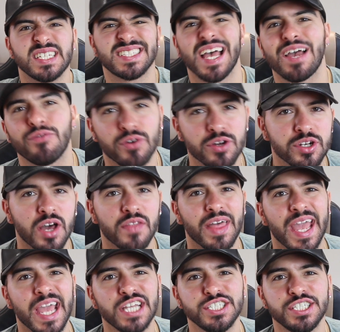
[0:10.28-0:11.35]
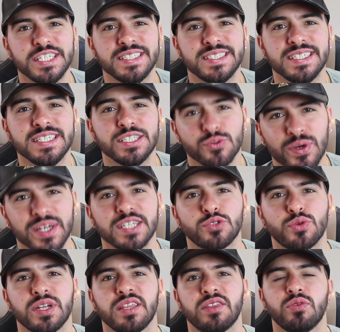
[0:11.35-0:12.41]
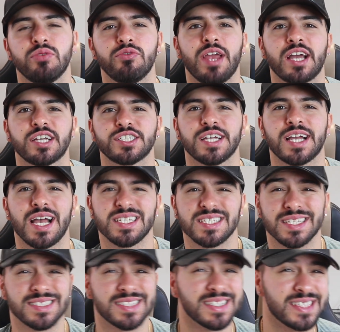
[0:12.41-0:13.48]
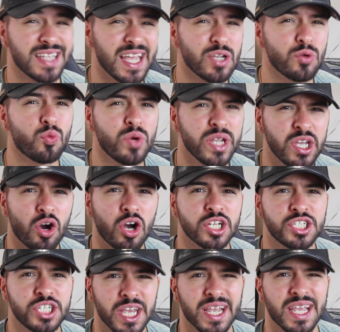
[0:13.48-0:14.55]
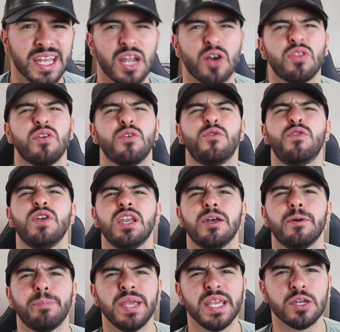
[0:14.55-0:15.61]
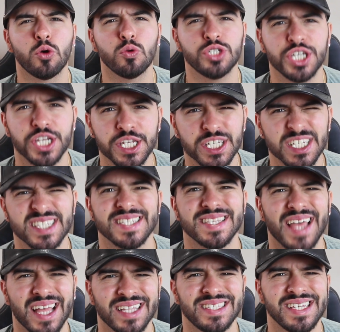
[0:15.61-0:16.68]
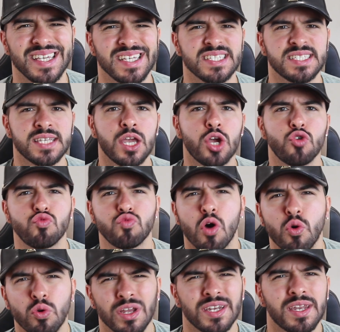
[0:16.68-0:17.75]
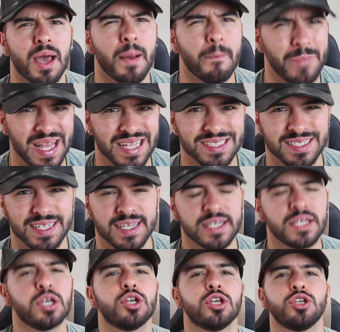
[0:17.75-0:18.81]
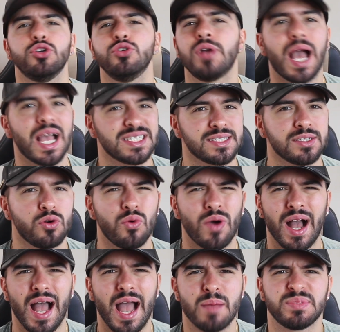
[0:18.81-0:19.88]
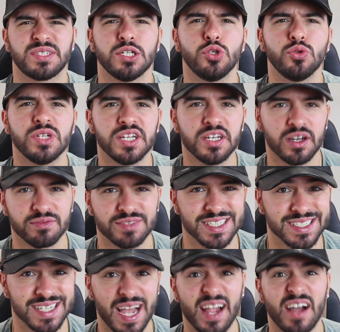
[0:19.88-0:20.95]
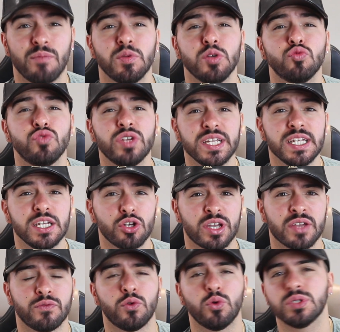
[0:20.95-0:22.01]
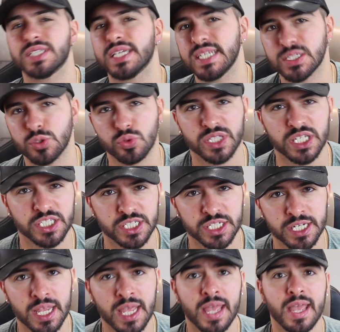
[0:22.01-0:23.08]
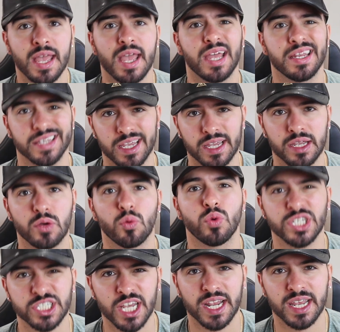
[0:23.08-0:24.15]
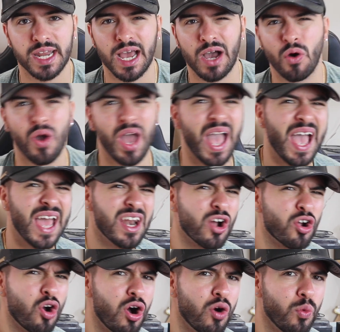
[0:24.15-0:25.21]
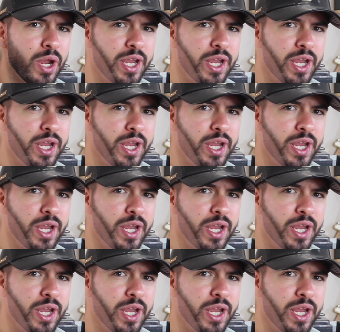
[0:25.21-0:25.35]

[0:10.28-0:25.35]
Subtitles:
it's time for another AGT 2023 reaction, guys. And today we are checking out the Filipino genius that is Roland Abante. You guys know I absolutely love this guy. I've been really looking forward to this audition. And yeah, we're checking it out and I can't